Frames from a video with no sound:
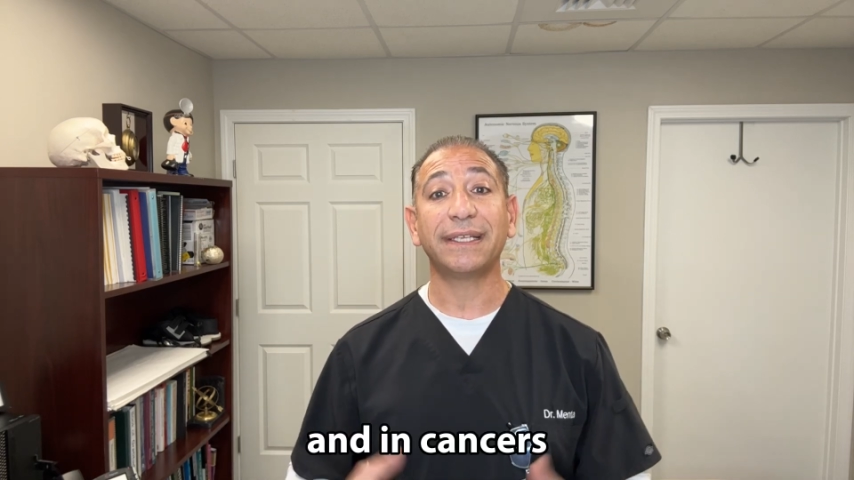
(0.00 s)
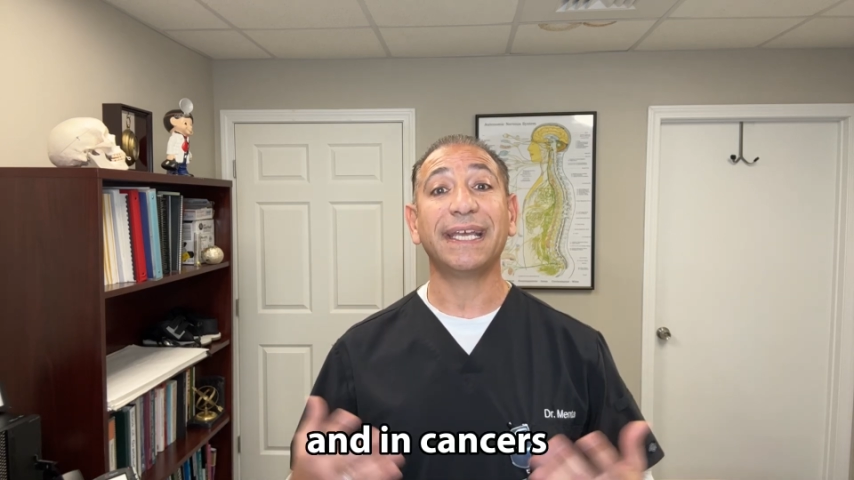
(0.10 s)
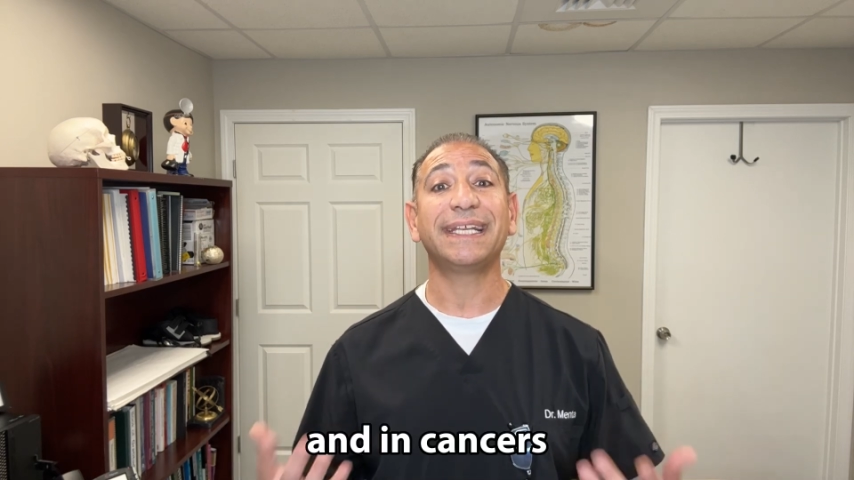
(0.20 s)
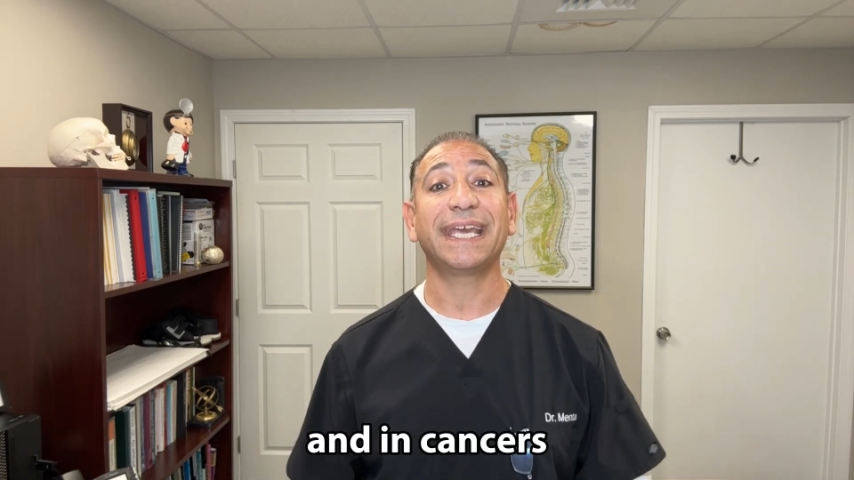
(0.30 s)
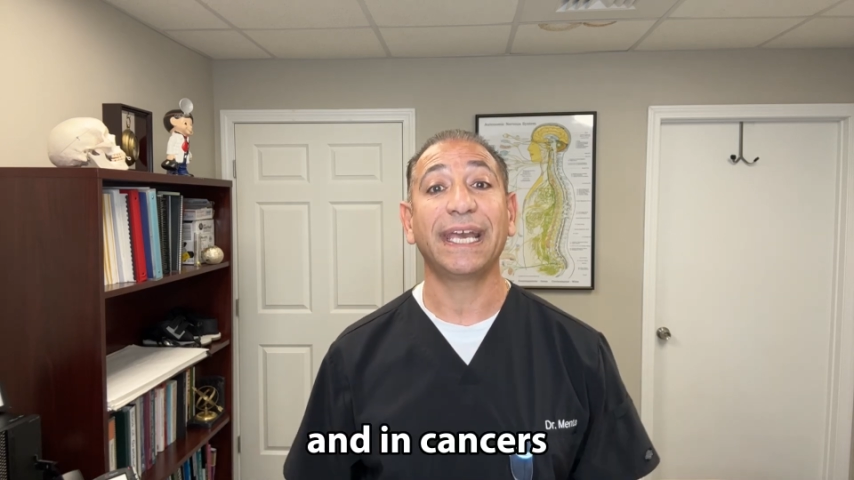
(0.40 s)

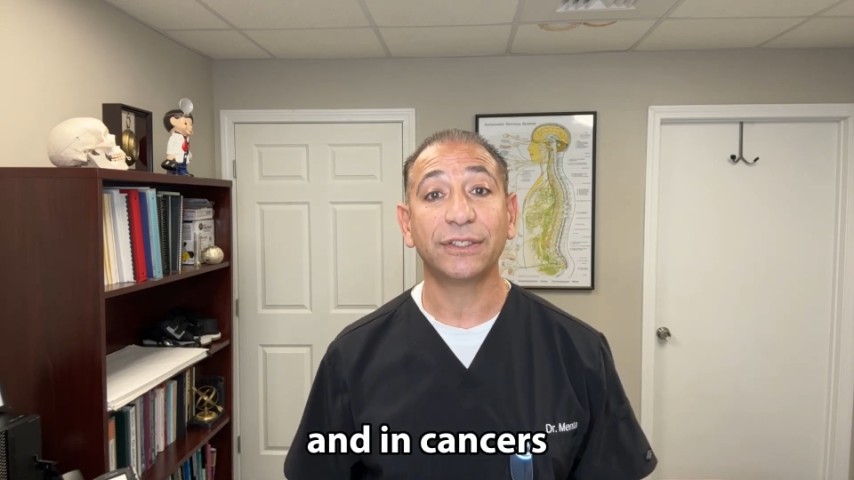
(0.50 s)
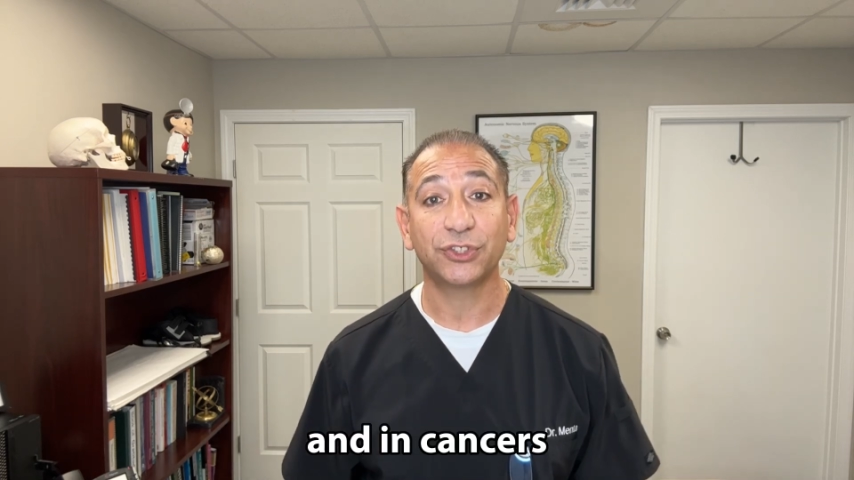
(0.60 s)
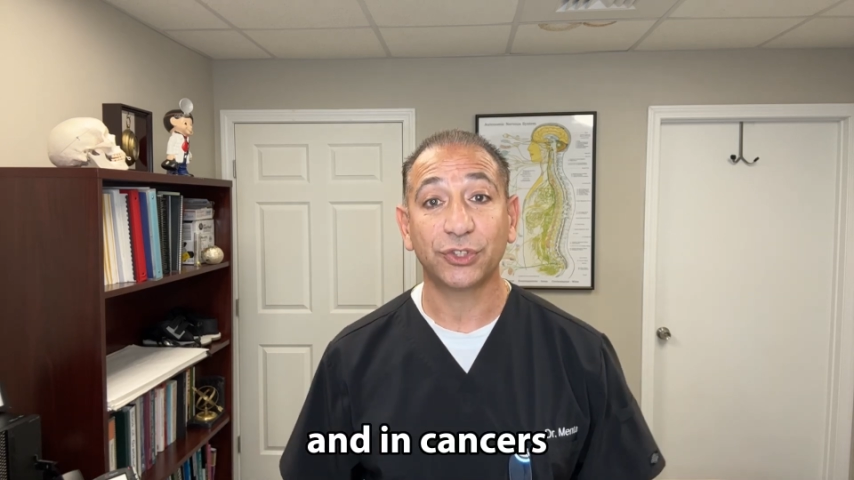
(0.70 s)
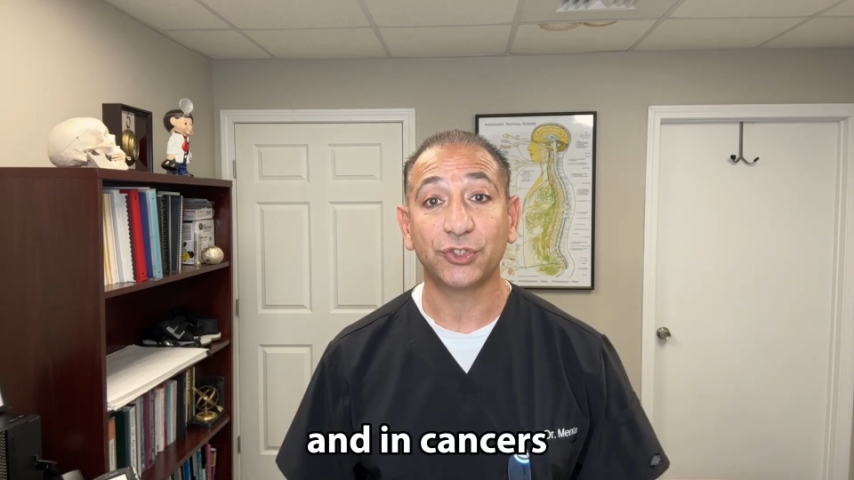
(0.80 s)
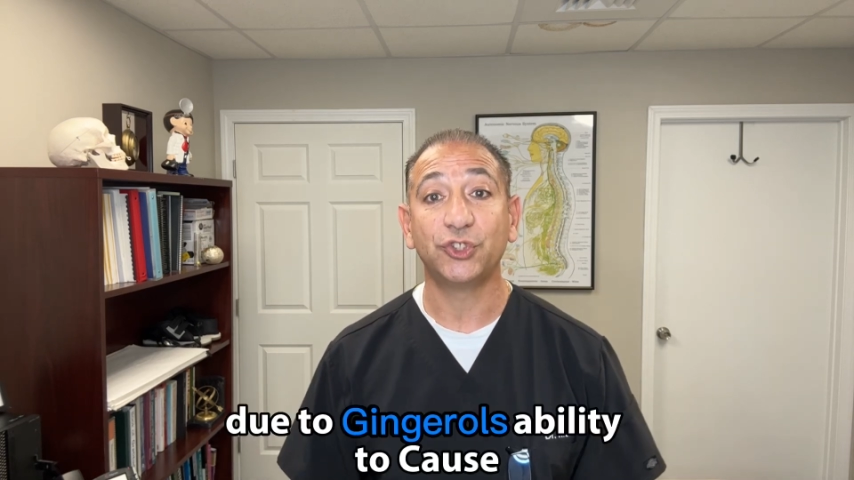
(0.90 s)
in
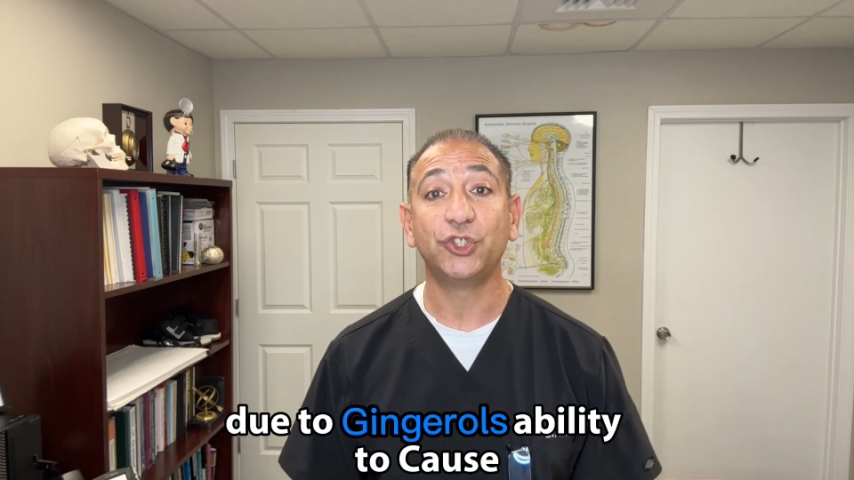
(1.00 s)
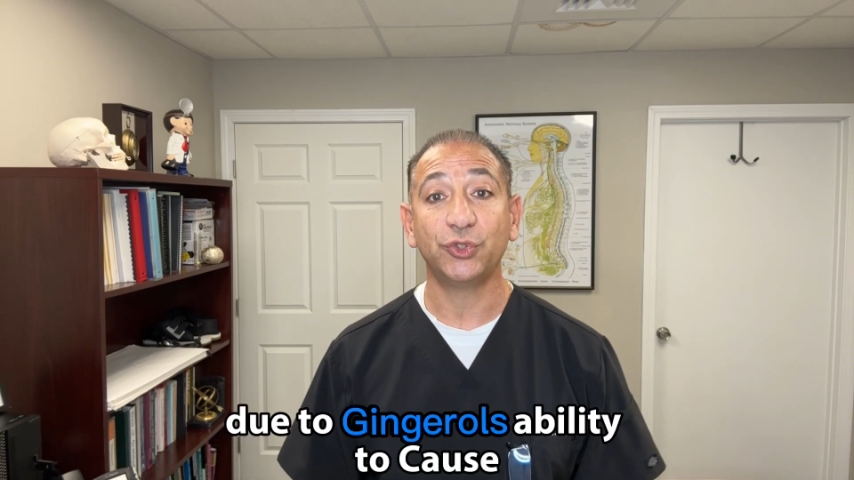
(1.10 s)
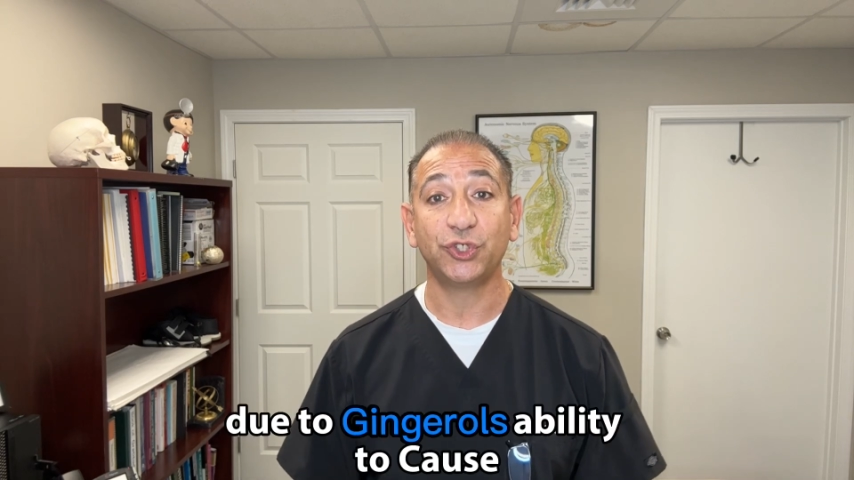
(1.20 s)
cancers due